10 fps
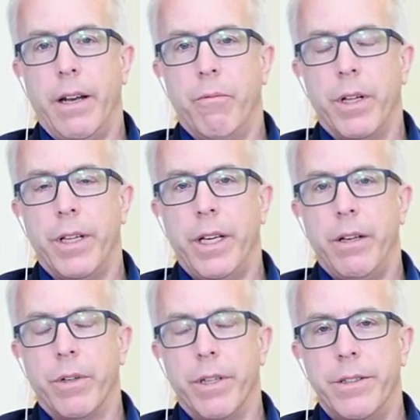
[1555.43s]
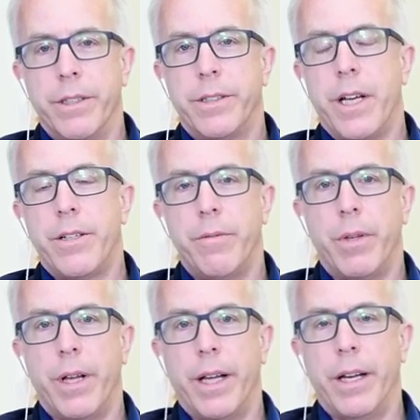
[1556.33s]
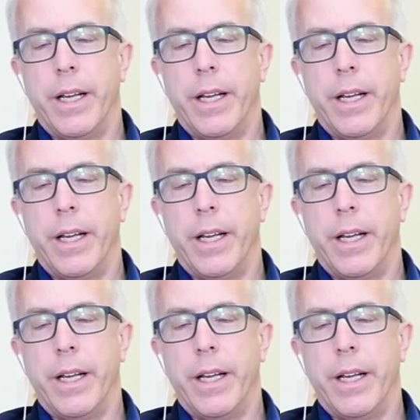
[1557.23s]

really succession planning